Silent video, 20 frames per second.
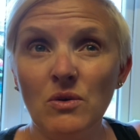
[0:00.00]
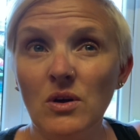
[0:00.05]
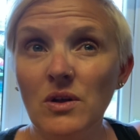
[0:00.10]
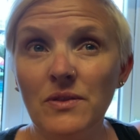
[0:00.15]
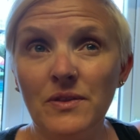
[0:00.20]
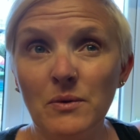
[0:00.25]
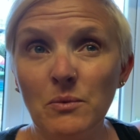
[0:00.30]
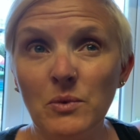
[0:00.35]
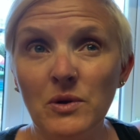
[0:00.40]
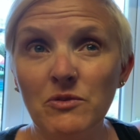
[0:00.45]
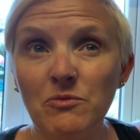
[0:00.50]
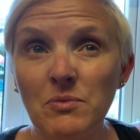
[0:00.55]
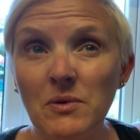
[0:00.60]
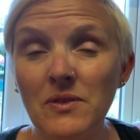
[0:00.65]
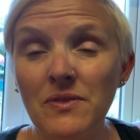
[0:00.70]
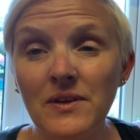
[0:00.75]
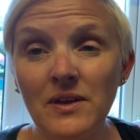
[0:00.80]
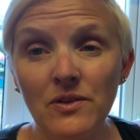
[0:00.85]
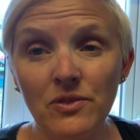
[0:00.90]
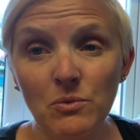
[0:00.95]
that
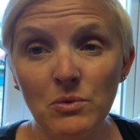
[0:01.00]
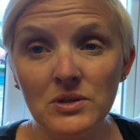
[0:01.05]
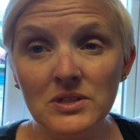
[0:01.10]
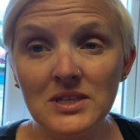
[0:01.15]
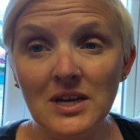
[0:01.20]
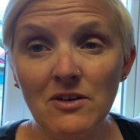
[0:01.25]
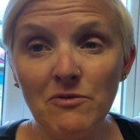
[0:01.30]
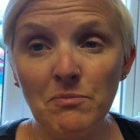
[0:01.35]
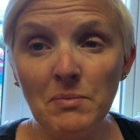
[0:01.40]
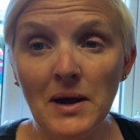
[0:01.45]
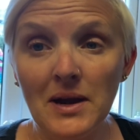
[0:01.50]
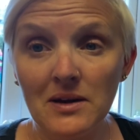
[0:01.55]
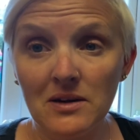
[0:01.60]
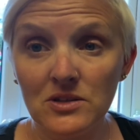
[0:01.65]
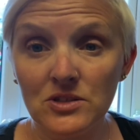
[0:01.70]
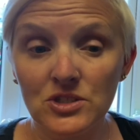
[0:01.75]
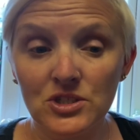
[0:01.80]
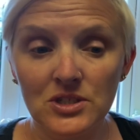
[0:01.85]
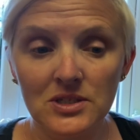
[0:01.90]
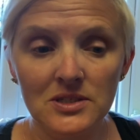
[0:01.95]
the other ones have packed
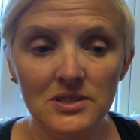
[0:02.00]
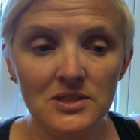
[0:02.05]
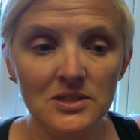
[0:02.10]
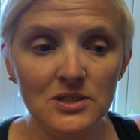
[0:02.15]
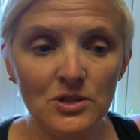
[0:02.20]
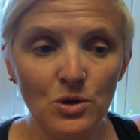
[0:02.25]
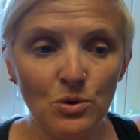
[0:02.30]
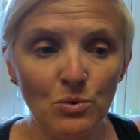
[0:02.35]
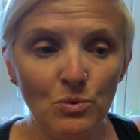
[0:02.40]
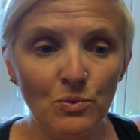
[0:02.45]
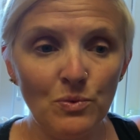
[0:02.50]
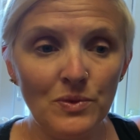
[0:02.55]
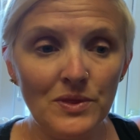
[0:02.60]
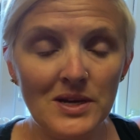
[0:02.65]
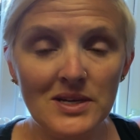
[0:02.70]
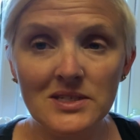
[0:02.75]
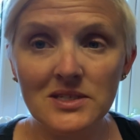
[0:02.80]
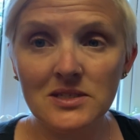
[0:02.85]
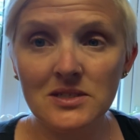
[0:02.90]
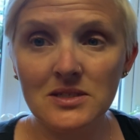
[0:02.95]
lunches, so
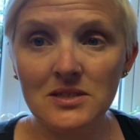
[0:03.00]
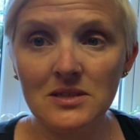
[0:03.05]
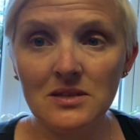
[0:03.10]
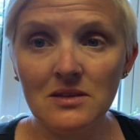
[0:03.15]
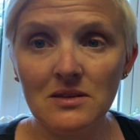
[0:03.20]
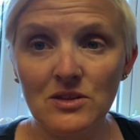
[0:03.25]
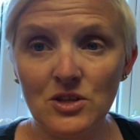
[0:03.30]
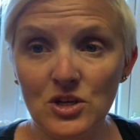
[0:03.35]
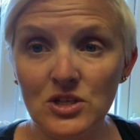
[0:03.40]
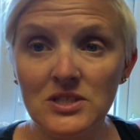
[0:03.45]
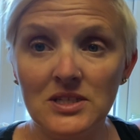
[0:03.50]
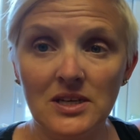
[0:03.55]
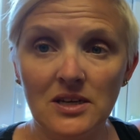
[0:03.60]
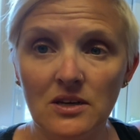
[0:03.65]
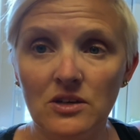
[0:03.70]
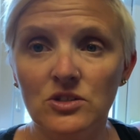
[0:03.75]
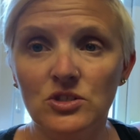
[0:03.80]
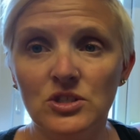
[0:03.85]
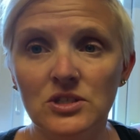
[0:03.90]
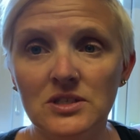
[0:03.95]
there's 13
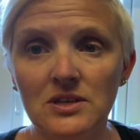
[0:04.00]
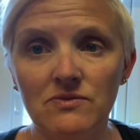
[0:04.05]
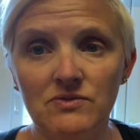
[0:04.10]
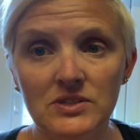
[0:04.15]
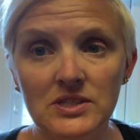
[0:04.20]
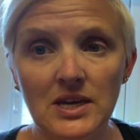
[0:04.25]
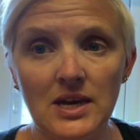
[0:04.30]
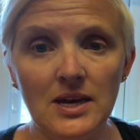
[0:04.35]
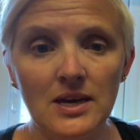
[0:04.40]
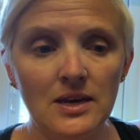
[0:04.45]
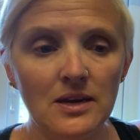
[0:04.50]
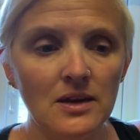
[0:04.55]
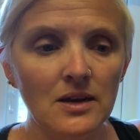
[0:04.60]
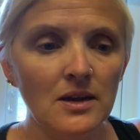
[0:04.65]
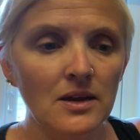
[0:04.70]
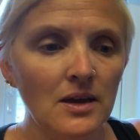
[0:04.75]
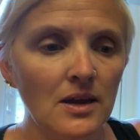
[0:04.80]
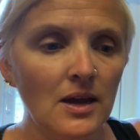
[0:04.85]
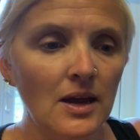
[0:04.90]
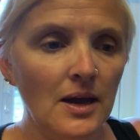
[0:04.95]
lunches every day,
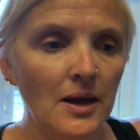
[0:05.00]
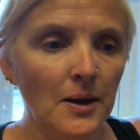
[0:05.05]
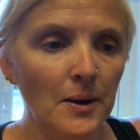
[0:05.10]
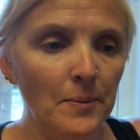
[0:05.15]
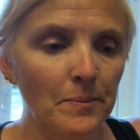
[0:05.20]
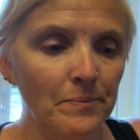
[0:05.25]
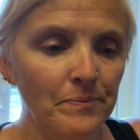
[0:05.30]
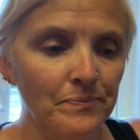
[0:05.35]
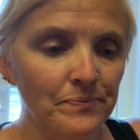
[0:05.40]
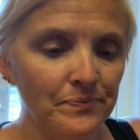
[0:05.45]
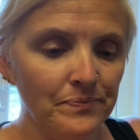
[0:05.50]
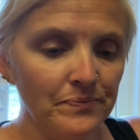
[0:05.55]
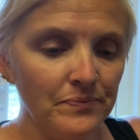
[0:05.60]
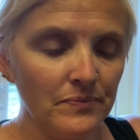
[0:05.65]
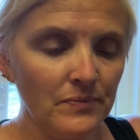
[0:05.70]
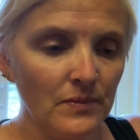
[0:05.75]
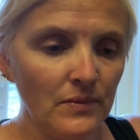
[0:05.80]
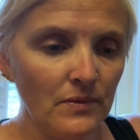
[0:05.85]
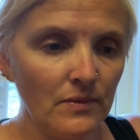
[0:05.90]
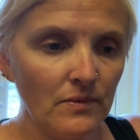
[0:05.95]
13
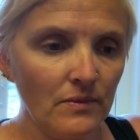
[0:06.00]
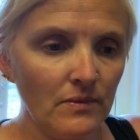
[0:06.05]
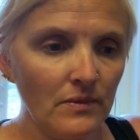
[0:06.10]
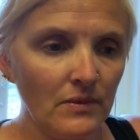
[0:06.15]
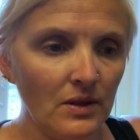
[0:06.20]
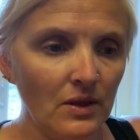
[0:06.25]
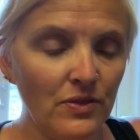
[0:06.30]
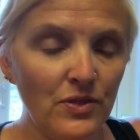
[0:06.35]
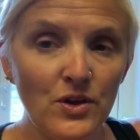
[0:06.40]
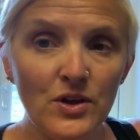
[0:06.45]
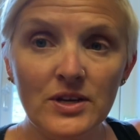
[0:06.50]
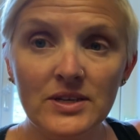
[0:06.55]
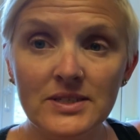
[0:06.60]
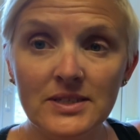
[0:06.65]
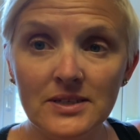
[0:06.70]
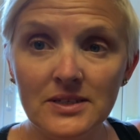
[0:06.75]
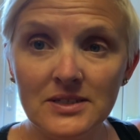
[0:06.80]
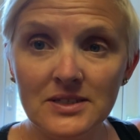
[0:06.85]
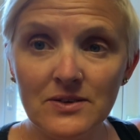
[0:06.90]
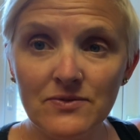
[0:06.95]

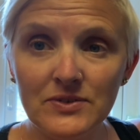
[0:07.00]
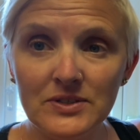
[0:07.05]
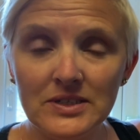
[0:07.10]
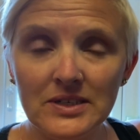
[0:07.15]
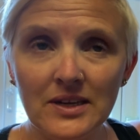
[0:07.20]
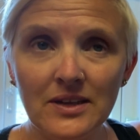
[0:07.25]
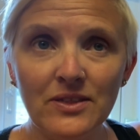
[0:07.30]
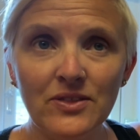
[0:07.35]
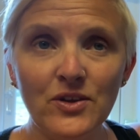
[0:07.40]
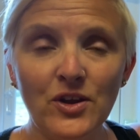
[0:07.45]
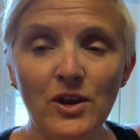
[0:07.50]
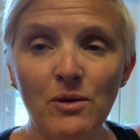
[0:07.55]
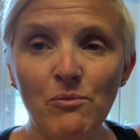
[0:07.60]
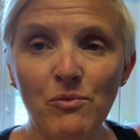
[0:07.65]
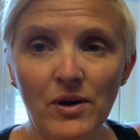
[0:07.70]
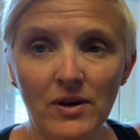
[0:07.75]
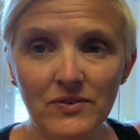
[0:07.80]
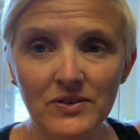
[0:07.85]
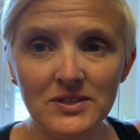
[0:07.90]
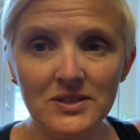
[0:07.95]
dinners every day, 13
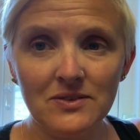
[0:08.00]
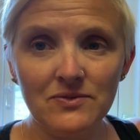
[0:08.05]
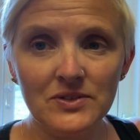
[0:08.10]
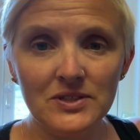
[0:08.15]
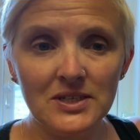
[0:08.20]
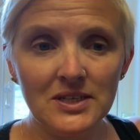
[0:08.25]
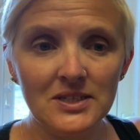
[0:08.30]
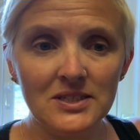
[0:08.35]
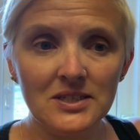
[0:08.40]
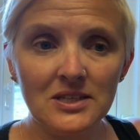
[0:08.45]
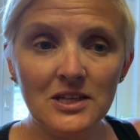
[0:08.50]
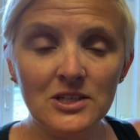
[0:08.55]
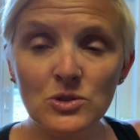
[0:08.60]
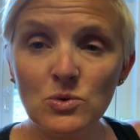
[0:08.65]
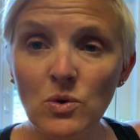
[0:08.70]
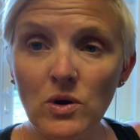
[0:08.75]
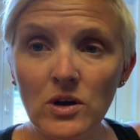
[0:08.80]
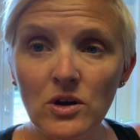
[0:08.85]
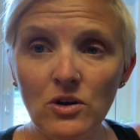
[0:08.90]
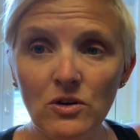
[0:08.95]
breakfasts every day. So that's
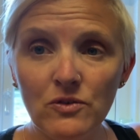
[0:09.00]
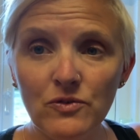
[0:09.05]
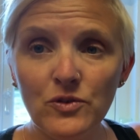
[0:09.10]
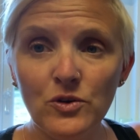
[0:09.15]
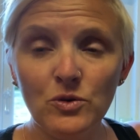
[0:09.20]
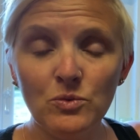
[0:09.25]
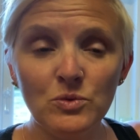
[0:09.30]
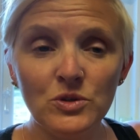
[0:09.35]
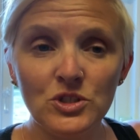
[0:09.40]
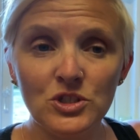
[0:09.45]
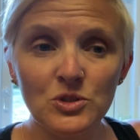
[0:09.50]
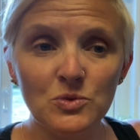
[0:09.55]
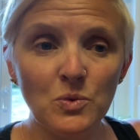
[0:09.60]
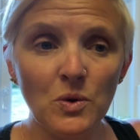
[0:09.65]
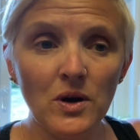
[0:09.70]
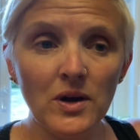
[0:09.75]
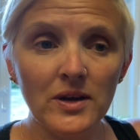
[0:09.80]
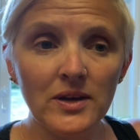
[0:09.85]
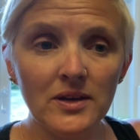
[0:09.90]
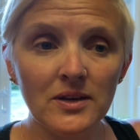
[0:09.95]
quite a lot of food, which is
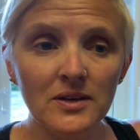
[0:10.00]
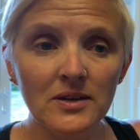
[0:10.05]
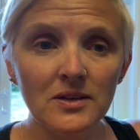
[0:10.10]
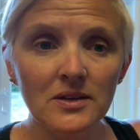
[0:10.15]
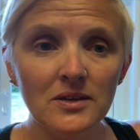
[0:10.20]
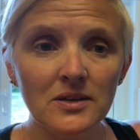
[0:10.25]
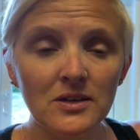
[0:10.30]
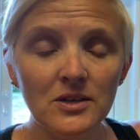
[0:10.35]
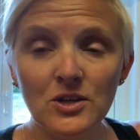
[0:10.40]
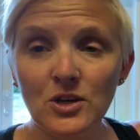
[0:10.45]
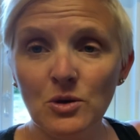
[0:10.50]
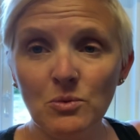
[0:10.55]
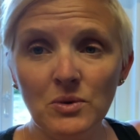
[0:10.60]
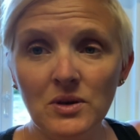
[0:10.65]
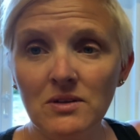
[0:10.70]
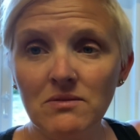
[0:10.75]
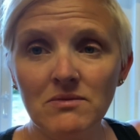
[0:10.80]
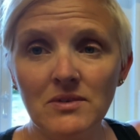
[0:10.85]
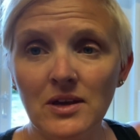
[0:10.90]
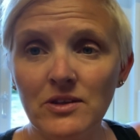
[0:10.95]
why, you know,
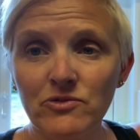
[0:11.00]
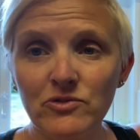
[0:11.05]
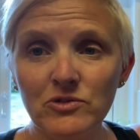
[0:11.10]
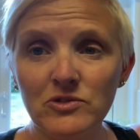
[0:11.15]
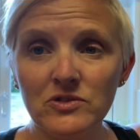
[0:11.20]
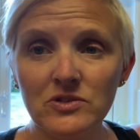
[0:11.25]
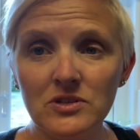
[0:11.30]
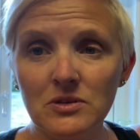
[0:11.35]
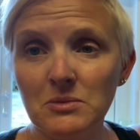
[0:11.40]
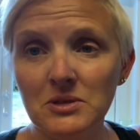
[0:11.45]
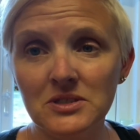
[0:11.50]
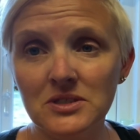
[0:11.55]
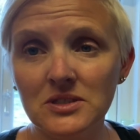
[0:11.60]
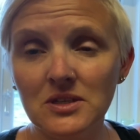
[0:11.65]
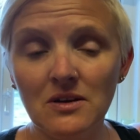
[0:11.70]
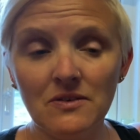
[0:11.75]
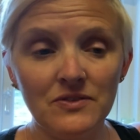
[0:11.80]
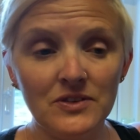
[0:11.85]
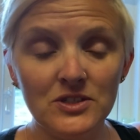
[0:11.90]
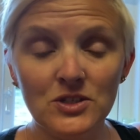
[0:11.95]
we get through so much
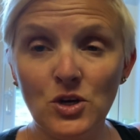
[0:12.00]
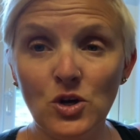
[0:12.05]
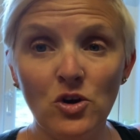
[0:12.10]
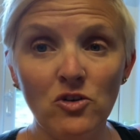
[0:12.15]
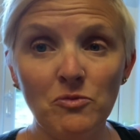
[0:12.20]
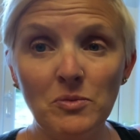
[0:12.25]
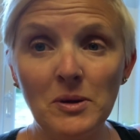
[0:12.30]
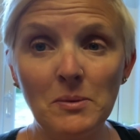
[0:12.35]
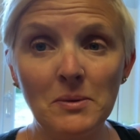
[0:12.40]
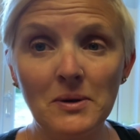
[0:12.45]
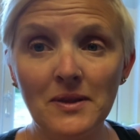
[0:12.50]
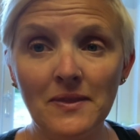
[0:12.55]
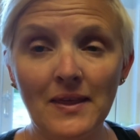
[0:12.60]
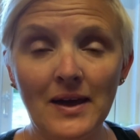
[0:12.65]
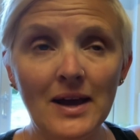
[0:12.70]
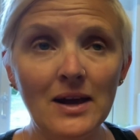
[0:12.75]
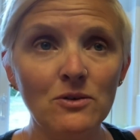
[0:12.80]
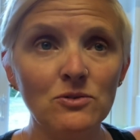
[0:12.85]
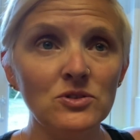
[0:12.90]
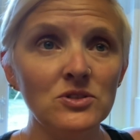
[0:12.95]
stuff. There's a lot of people in the
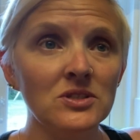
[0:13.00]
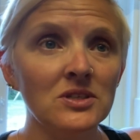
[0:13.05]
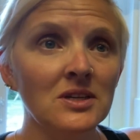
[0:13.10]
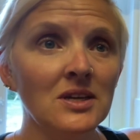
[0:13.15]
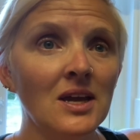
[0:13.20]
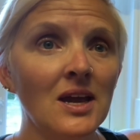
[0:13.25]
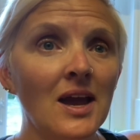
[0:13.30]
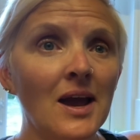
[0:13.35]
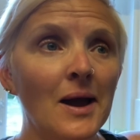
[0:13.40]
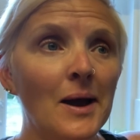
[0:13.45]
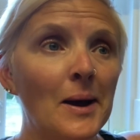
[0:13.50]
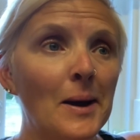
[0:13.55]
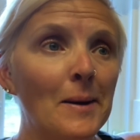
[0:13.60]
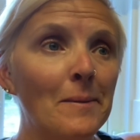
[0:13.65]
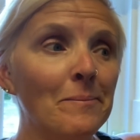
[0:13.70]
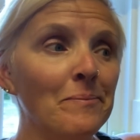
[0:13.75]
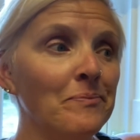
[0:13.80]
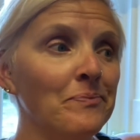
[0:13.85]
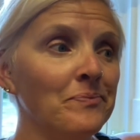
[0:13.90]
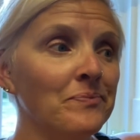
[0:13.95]
house.
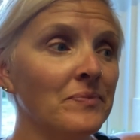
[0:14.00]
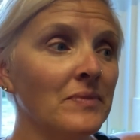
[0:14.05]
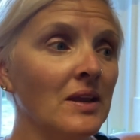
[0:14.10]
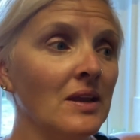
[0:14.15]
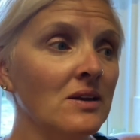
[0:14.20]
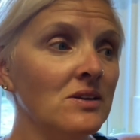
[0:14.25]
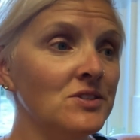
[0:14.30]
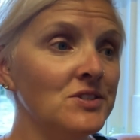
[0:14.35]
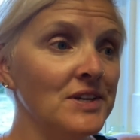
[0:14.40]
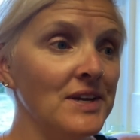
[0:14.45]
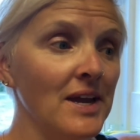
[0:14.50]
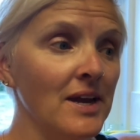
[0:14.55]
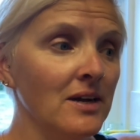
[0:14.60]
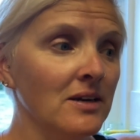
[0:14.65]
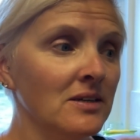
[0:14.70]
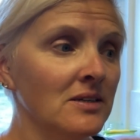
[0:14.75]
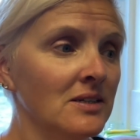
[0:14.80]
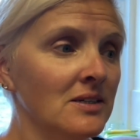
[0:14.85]
So yeah,